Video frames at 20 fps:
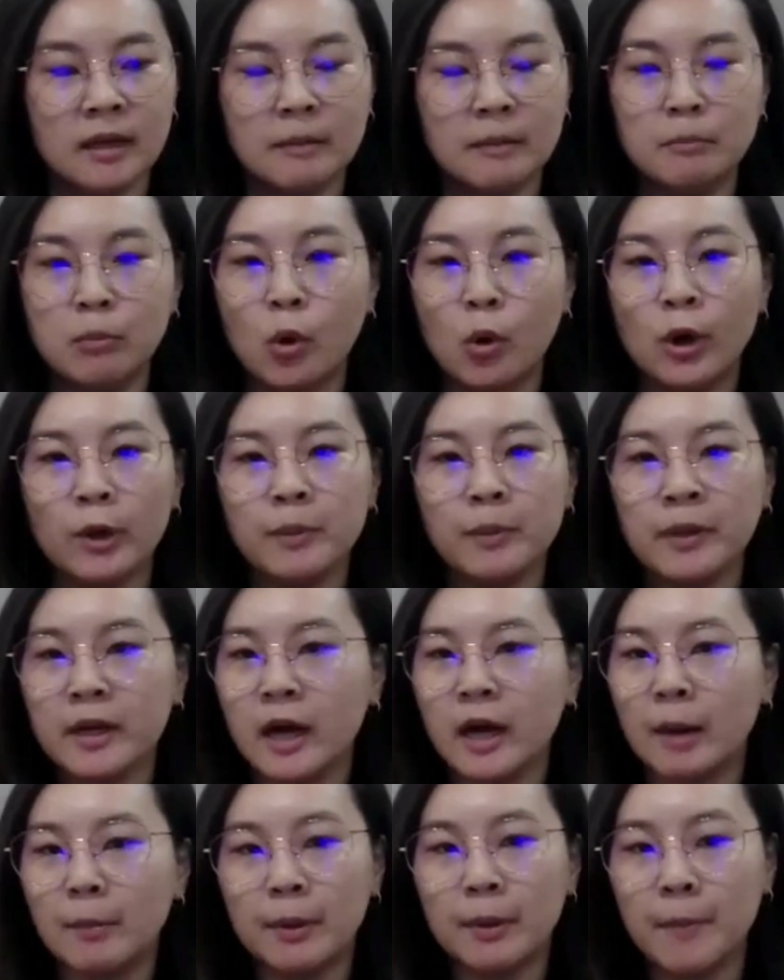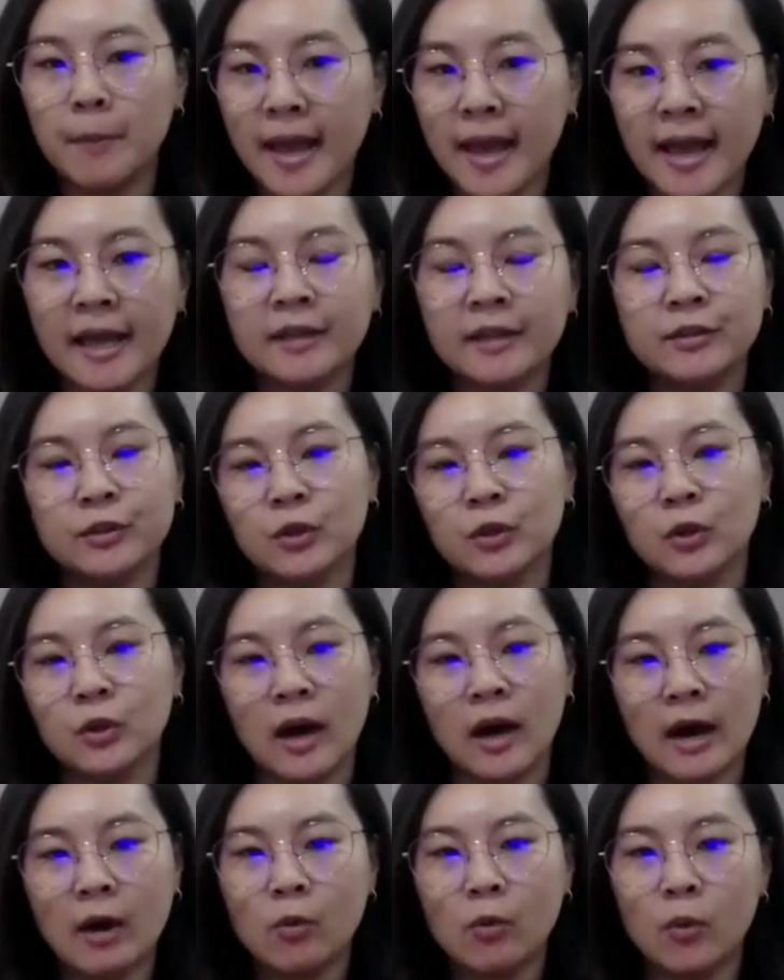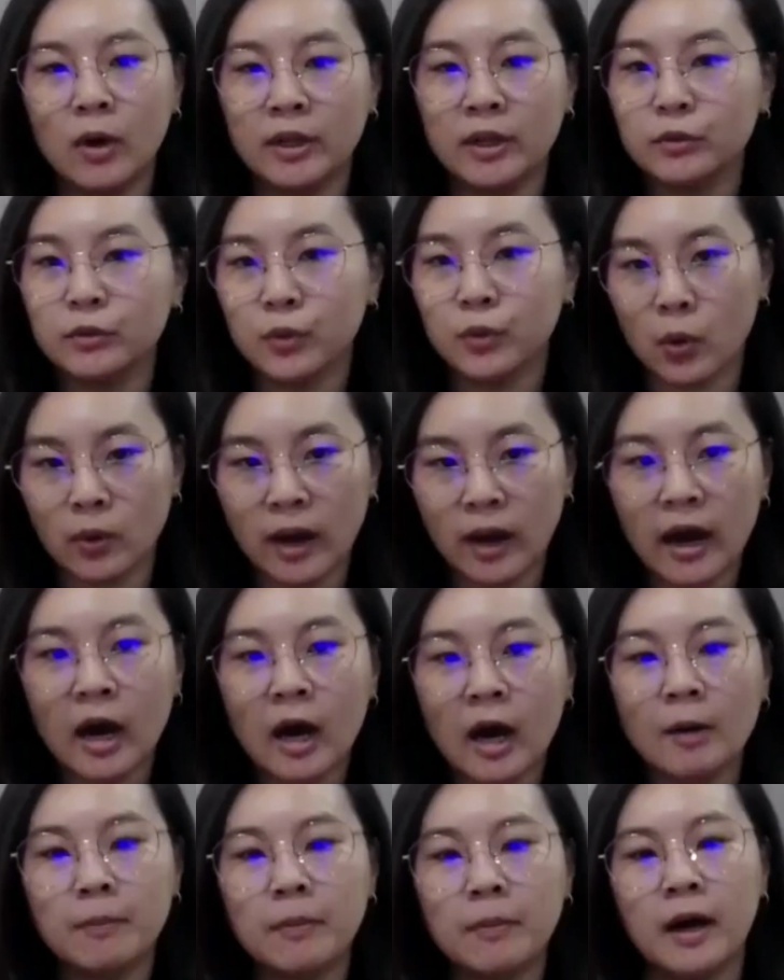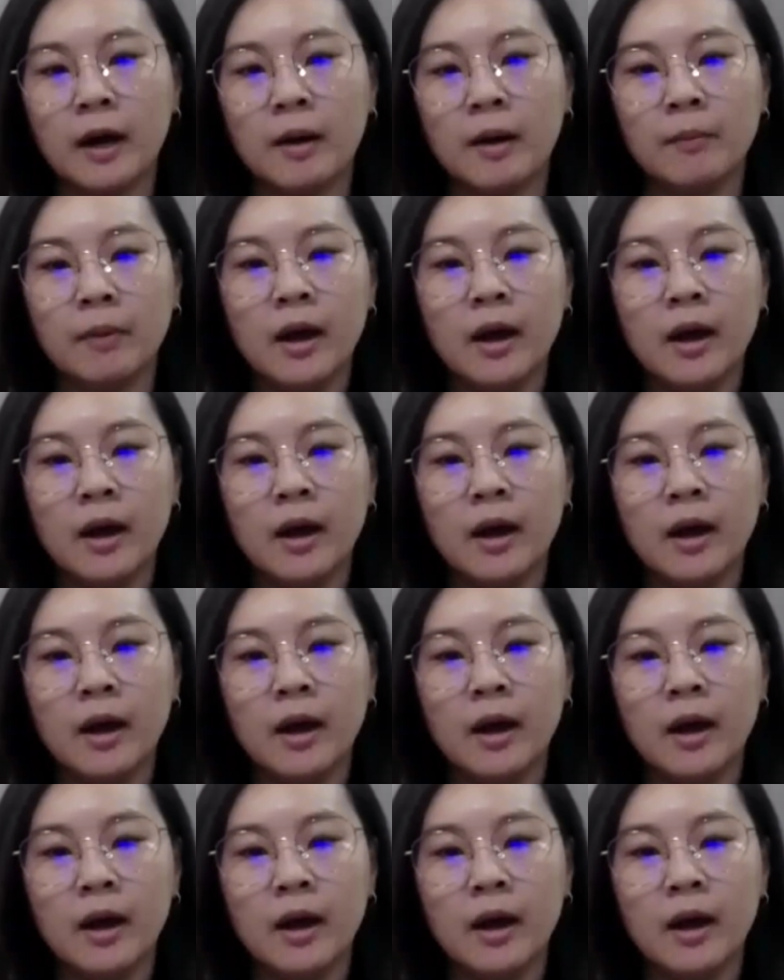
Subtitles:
a boy become a man, how one grow up,